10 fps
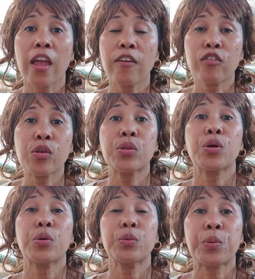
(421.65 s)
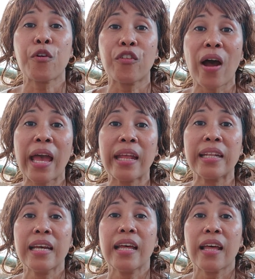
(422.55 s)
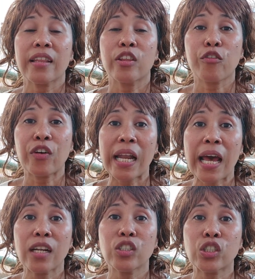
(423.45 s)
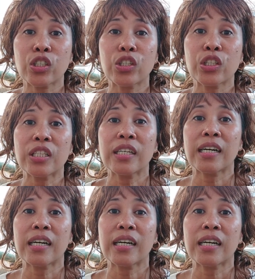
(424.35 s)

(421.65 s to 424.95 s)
if you don't provide the financial